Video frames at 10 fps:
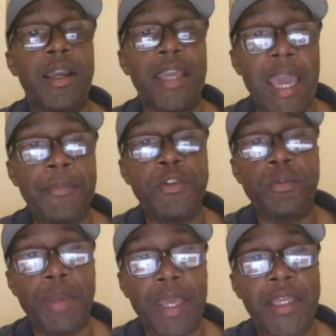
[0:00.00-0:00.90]
capture
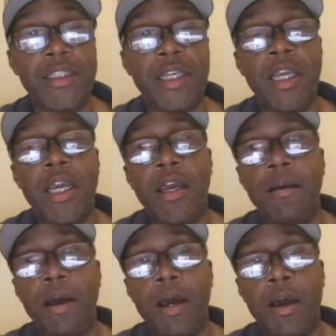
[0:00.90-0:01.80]
page
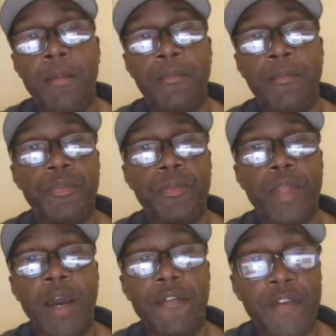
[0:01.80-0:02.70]
um,
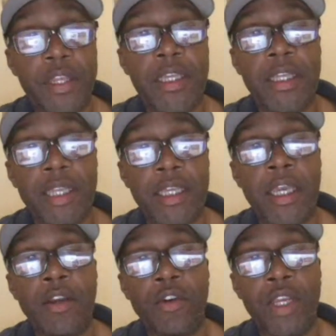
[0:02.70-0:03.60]
affiliate link
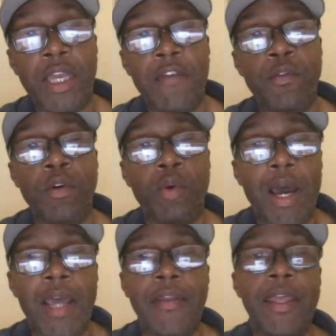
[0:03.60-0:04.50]
in Great Life
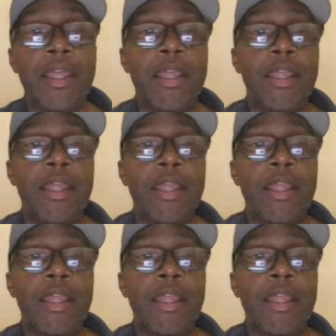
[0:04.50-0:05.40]
Worldwide that
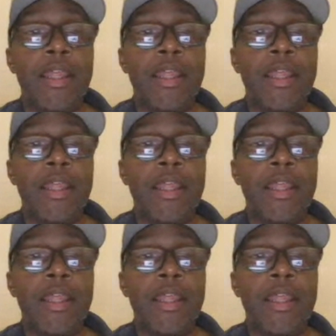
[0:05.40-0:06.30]
um, I
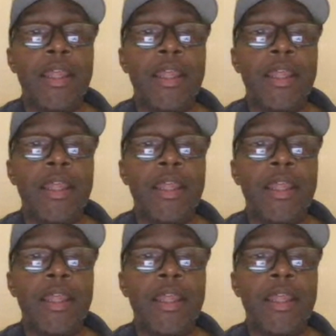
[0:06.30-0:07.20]
made in Leads Leap,
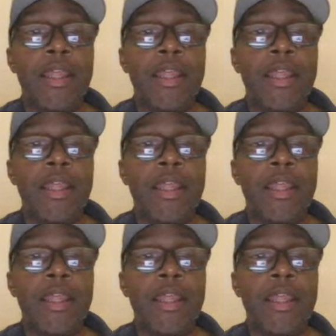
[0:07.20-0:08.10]
right? And
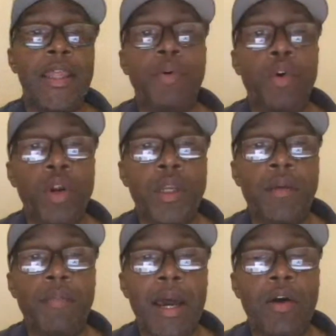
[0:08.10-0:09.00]
what's important
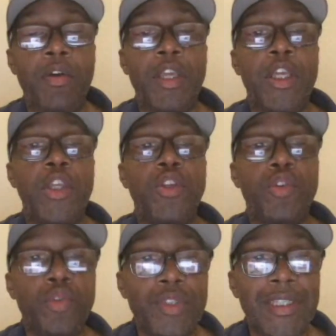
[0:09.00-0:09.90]
about
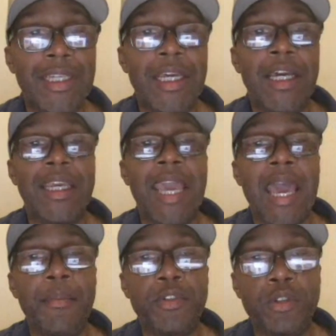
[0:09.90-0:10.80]
using a
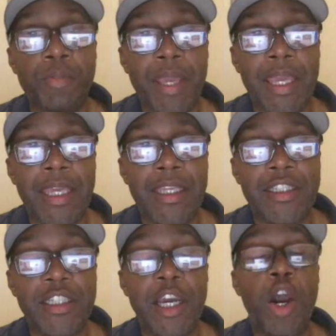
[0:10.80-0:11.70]
capture page
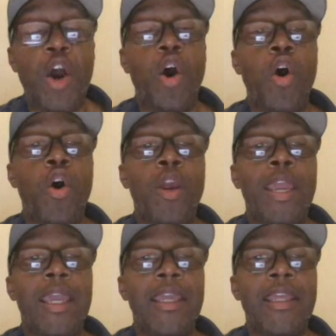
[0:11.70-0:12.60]
or
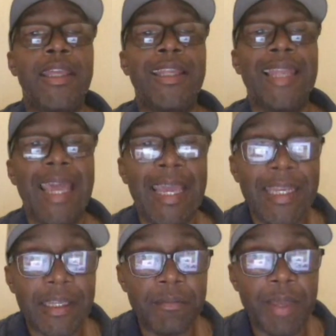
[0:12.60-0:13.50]
a
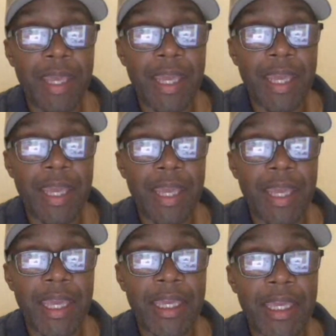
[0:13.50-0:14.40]
landing page,
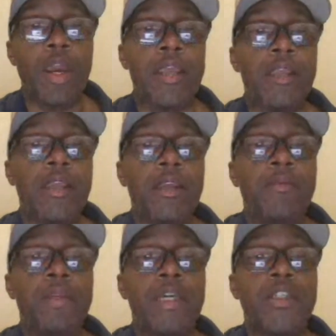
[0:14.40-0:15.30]
right?
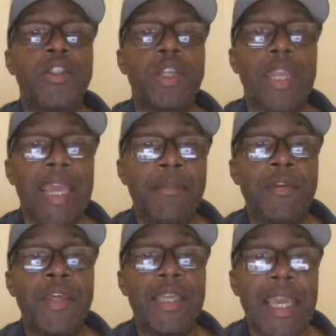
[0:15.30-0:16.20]
Because the name
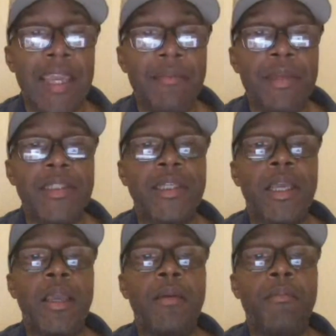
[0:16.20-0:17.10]
of the game is
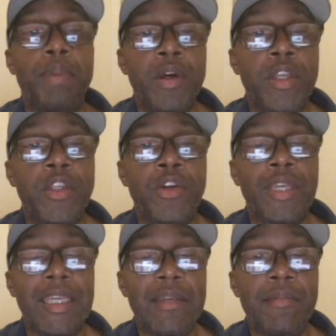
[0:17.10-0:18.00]
building your
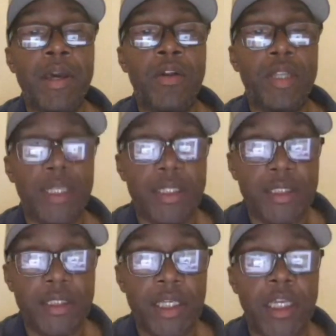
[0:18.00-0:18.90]
email
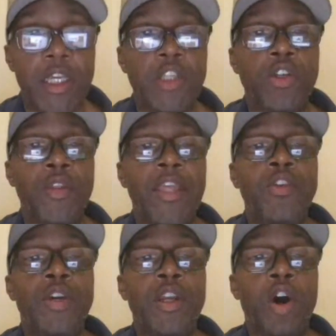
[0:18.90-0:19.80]
list so that you
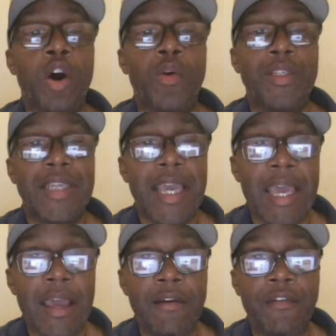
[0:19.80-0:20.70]
can always
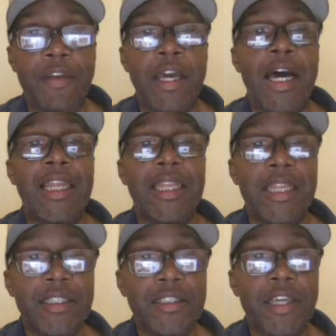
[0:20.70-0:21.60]
have a
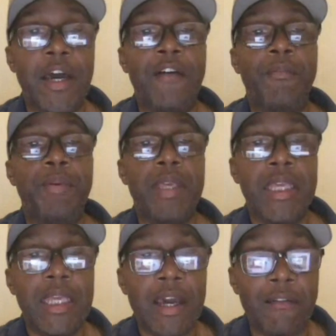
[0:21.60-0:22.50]
list of,
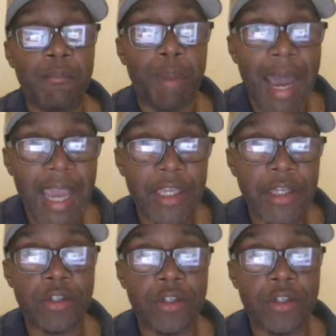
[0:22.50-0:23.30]
of buyers